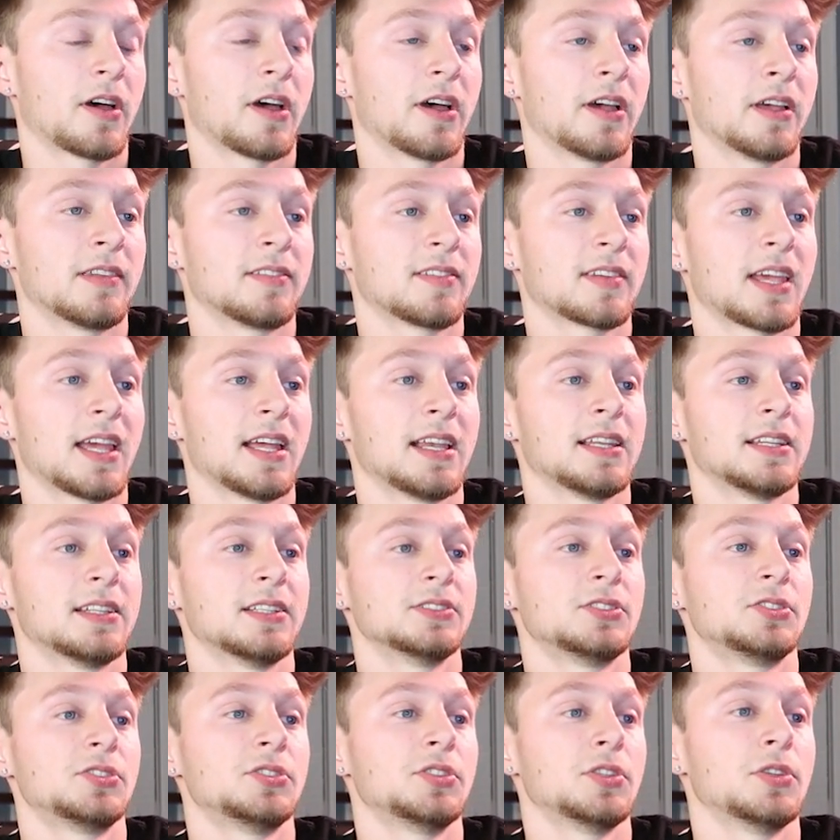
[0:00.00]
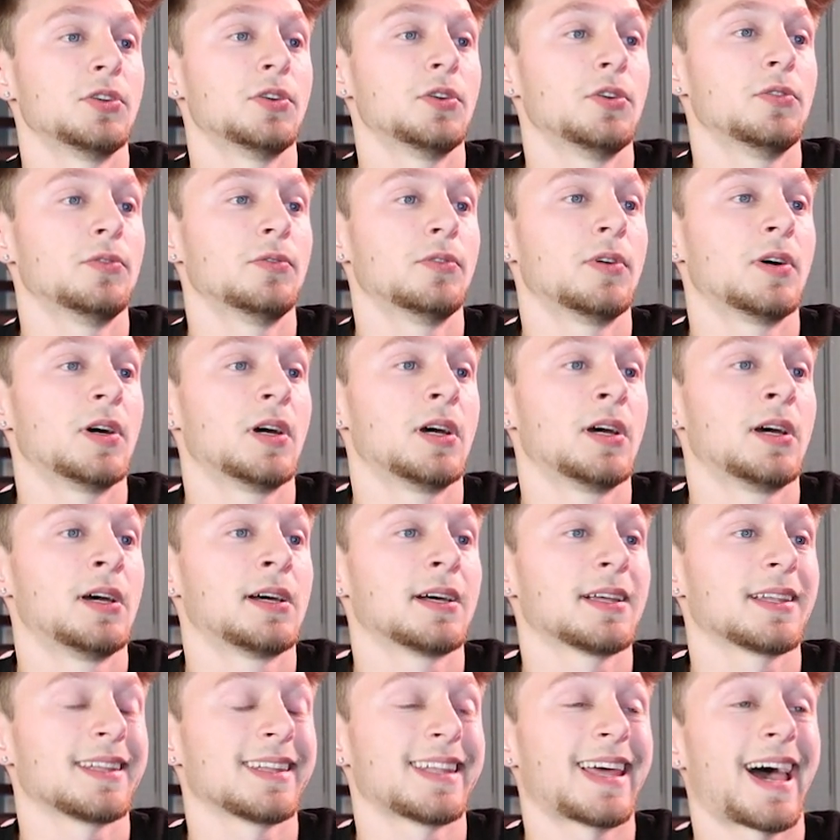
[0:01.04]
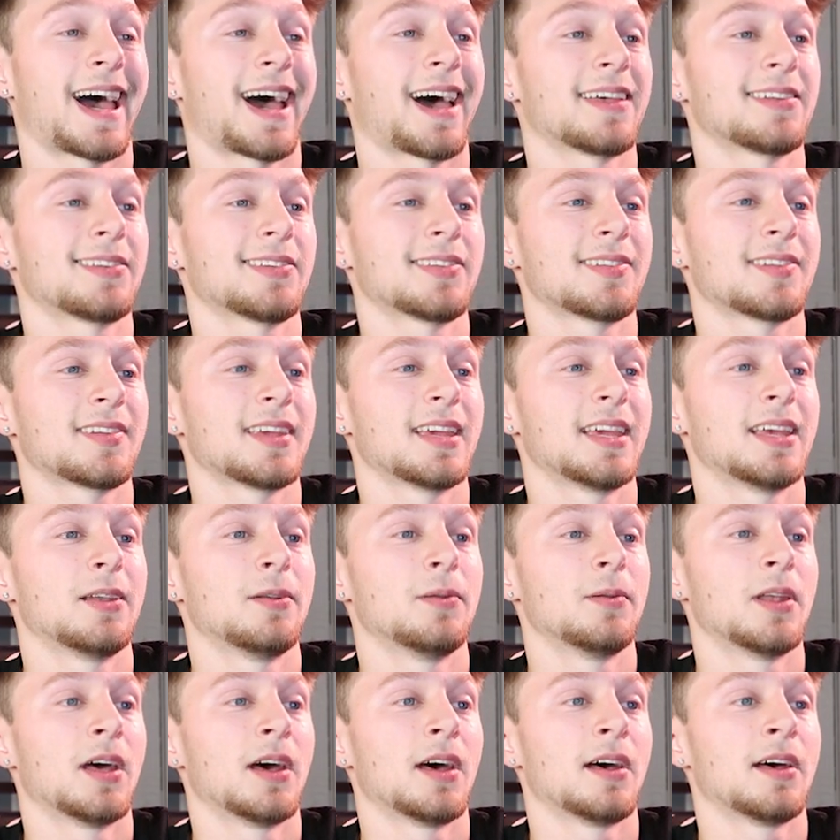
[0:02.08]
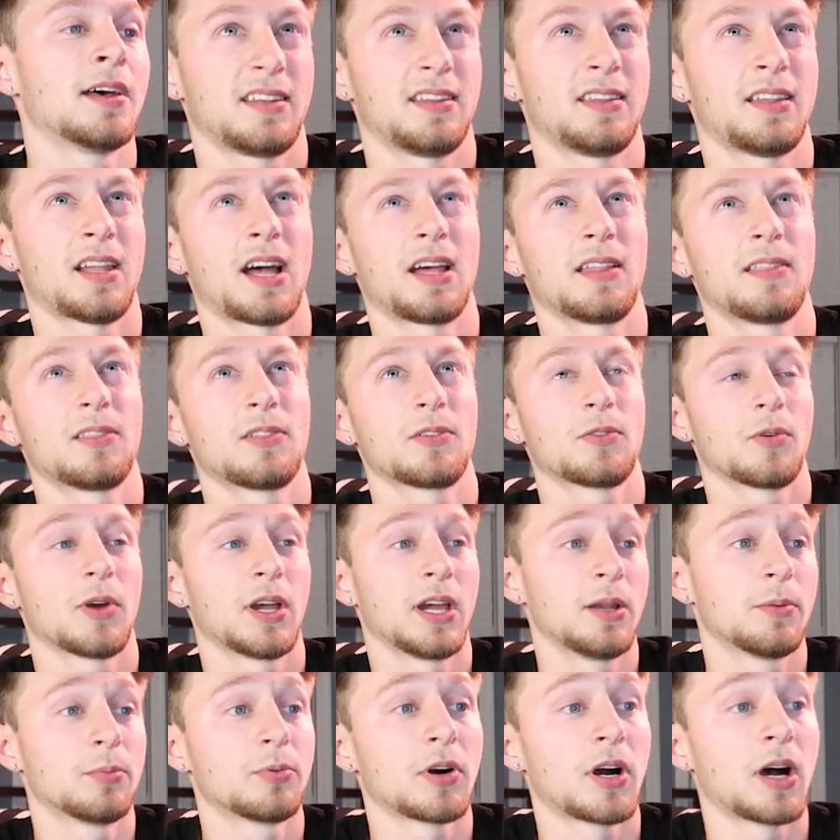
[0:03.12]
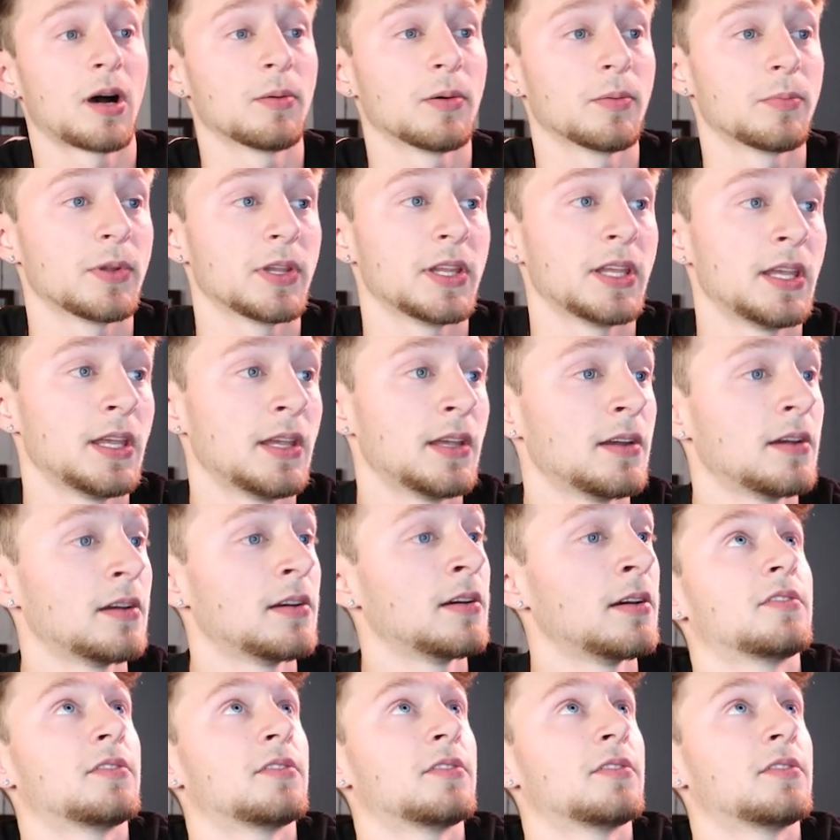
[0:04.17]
I skated this shoe last in 9th grade probably.